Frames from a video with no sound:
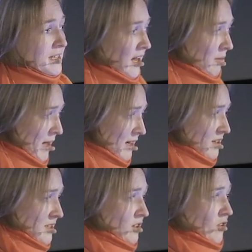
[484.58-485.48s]
Scala plugin
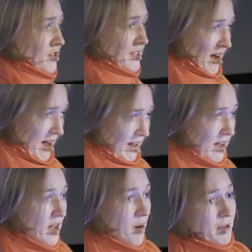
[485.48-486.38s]
is written on Scala,
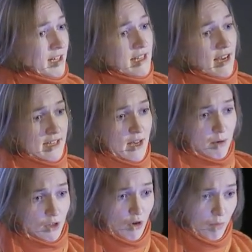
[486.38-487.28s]
but it's like a
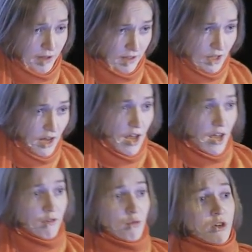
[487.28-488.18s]
separate component.
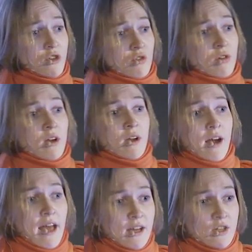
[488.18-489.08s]
If you want to
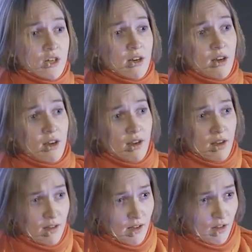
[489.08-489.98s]
add uh,
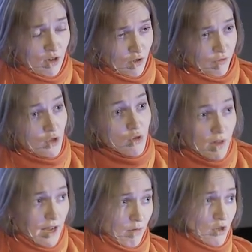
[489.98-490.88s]
a lot of new
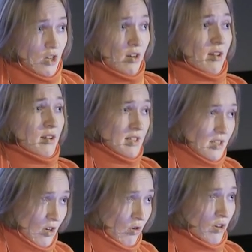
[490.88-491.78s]
language in the
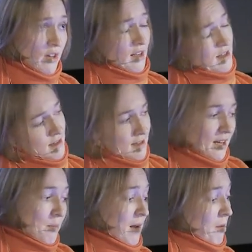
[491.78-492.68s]
existing code, it's,
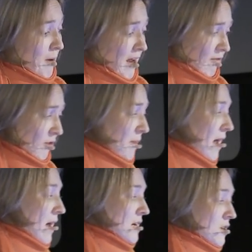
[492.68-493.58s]
it might be painful.
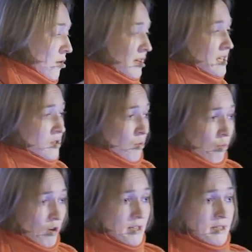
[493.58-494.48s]
So this
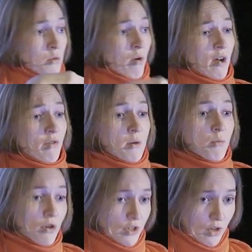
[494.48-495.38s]
was one of the
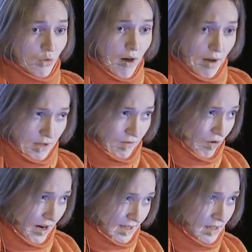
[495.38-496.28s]
important requirements
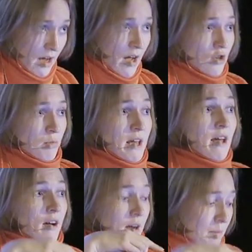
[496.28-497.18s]
for us, to be
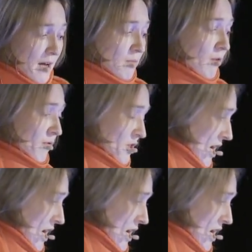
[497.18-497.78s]
compatible with